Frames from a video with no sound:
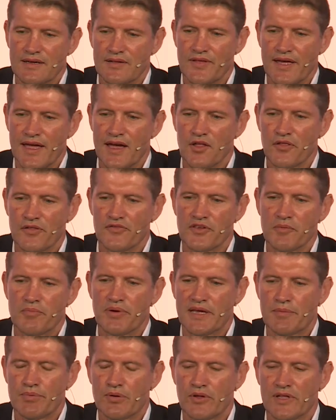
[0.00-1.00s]
The health of your
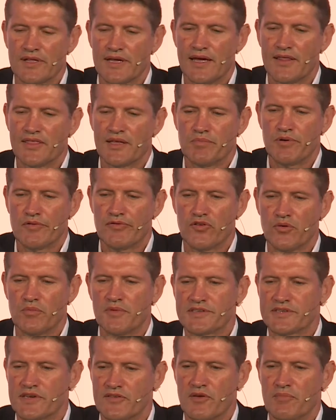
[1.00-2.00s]
people and the
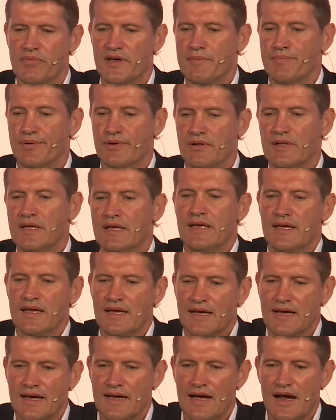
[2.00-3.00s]
performance of your people
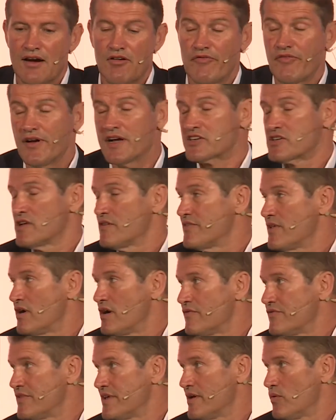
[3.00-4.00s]
are a function of,
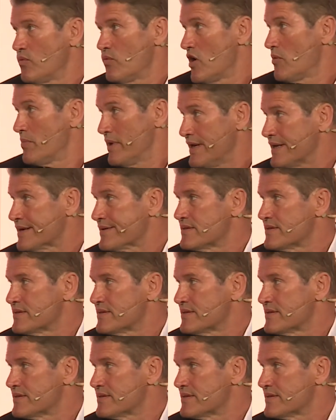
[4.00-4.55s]
of their well-being.